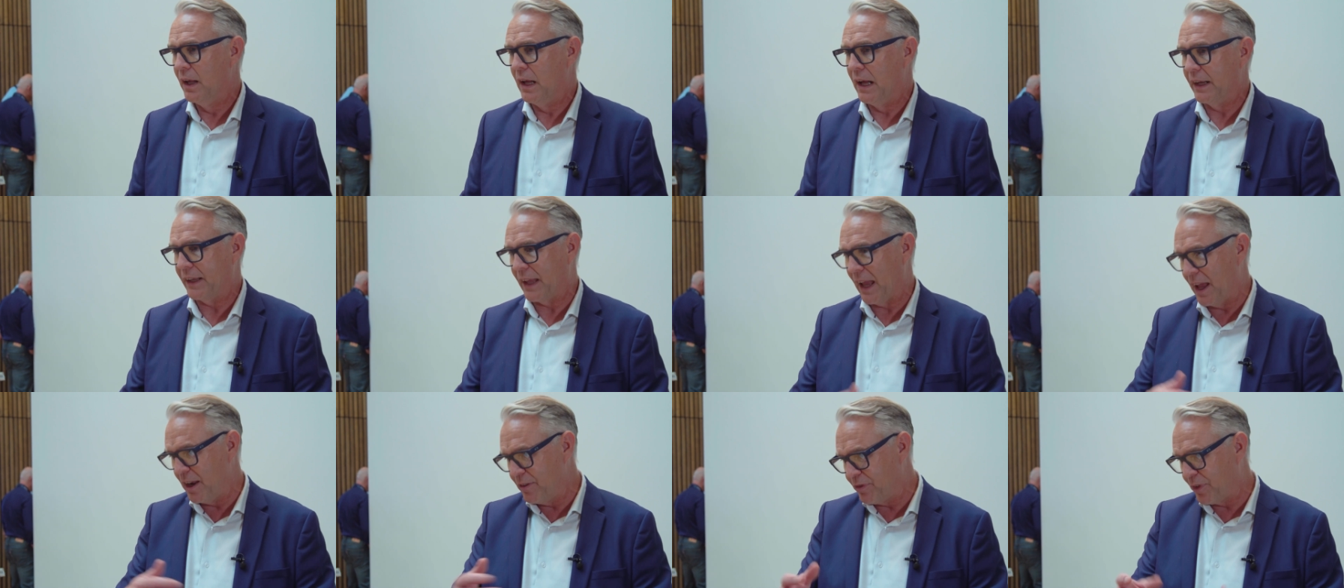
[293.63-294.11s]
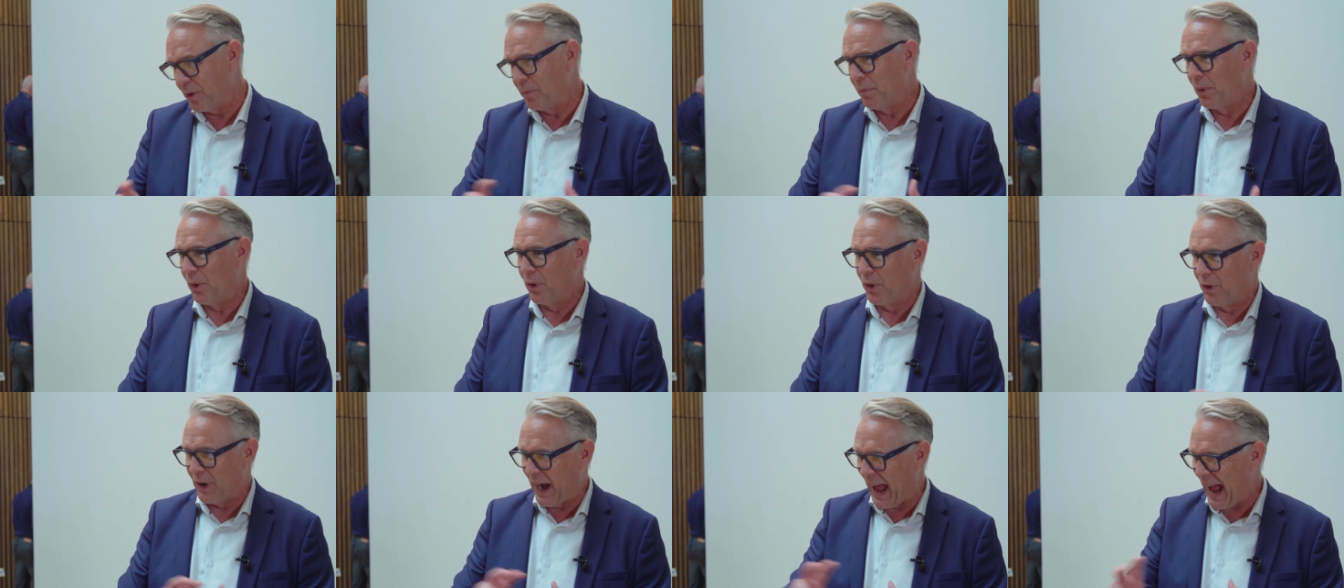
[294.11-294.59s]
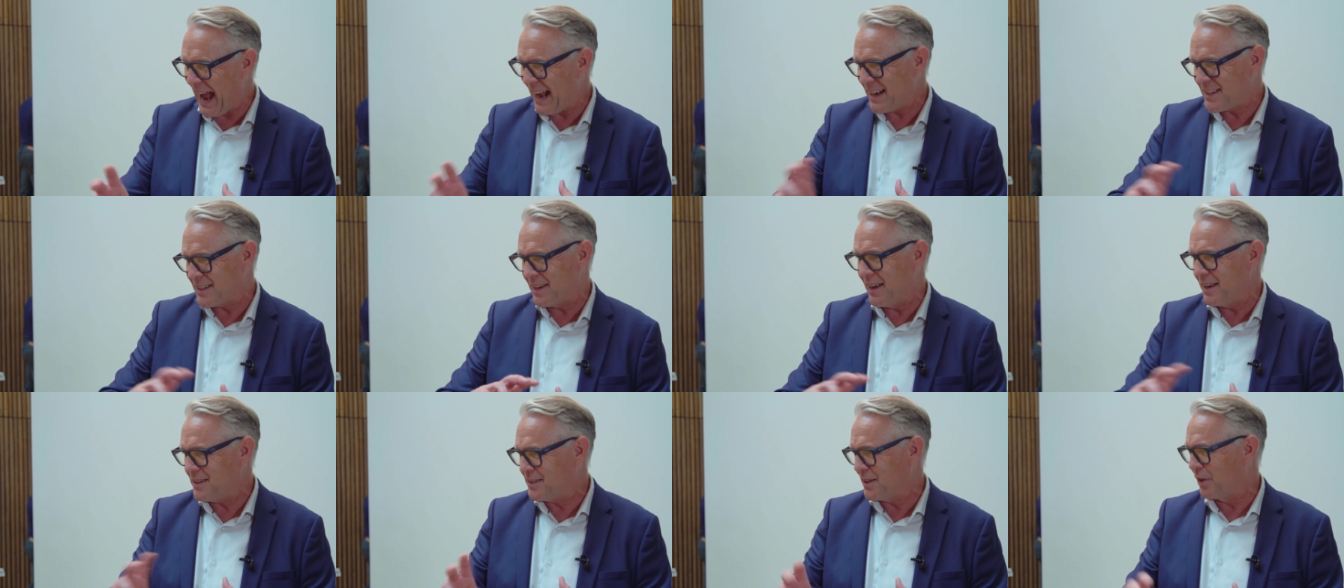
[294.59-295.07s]
again for more
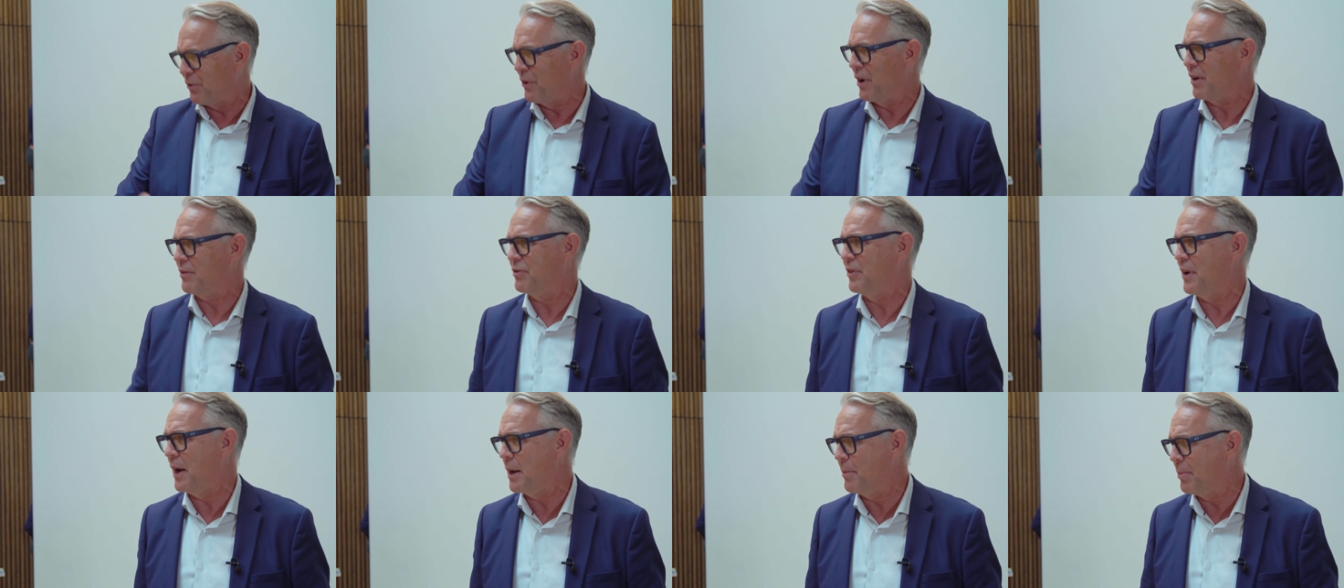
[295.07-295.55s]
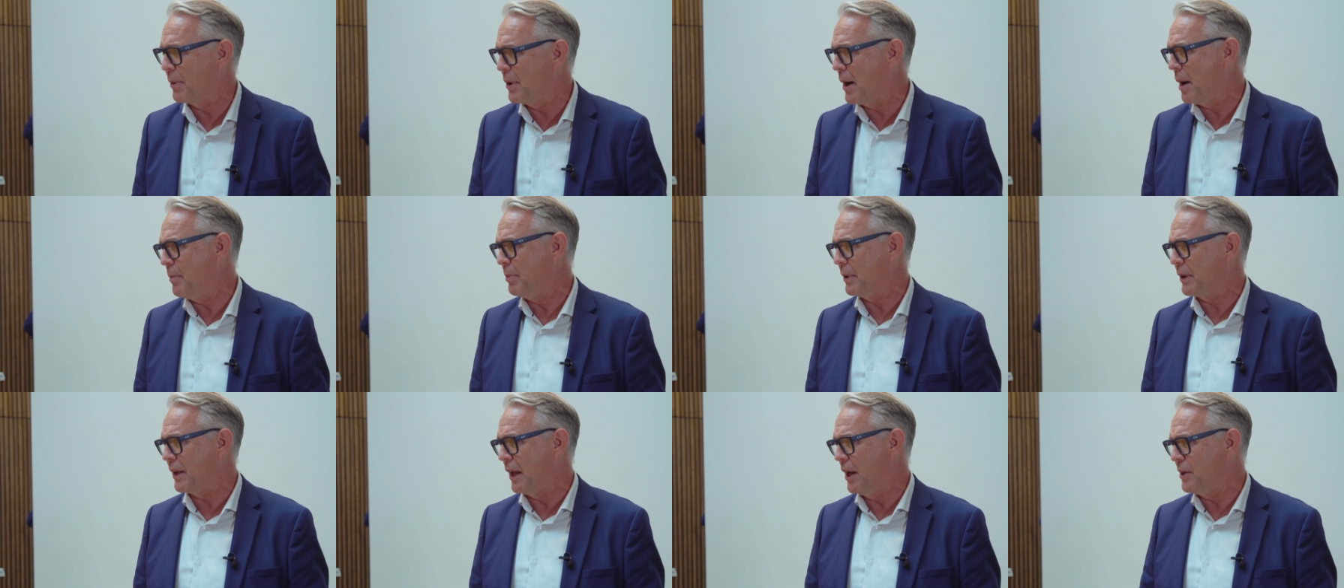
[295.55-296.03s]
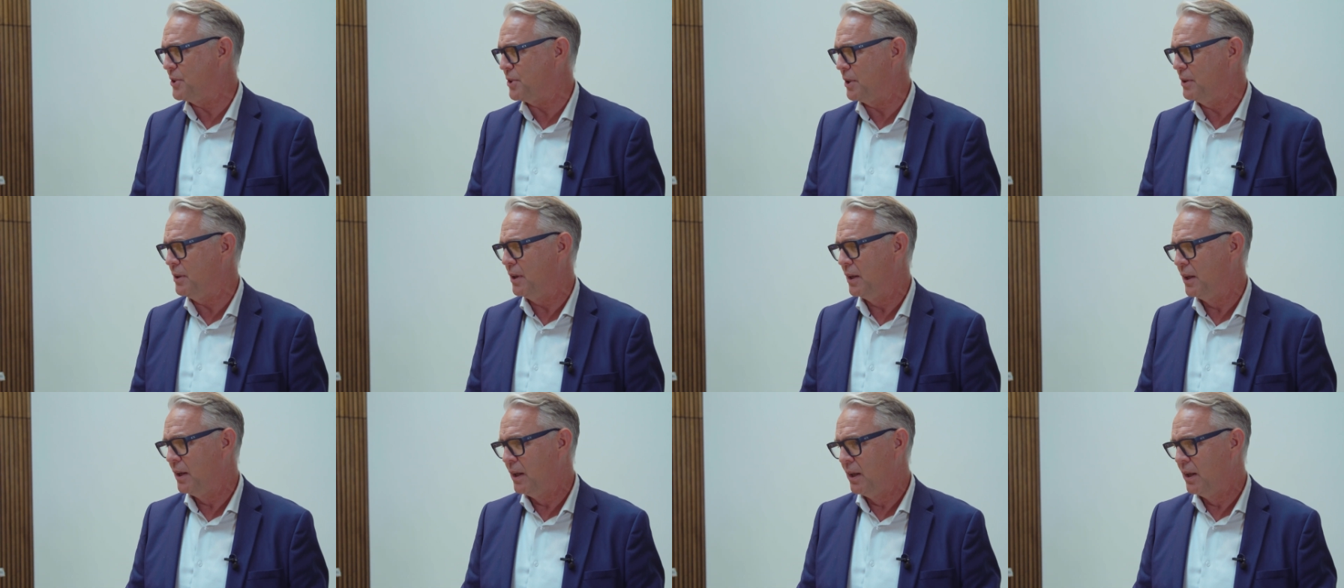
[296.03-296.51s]
access direct fiber application.